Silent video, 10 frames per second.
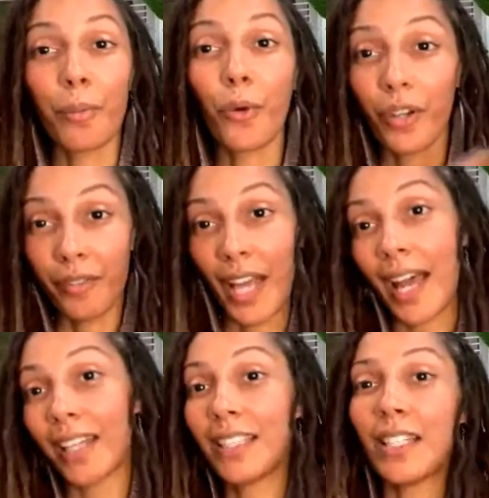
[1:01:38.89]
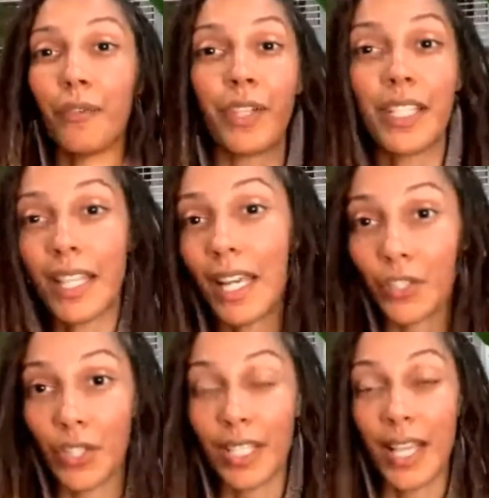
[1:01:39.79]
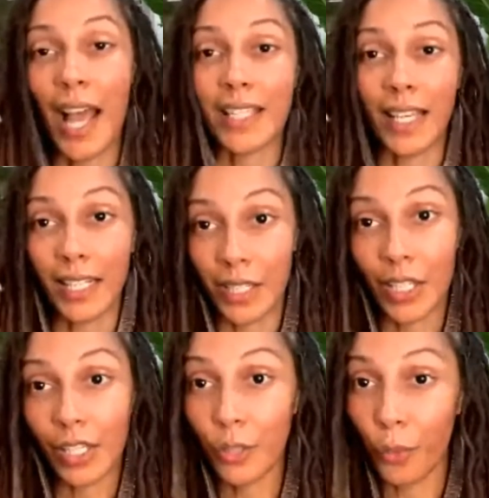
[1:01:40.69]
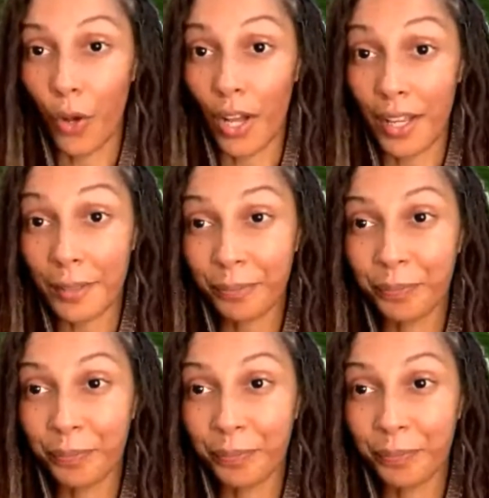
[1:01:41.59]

more of that in different stages as I continue on.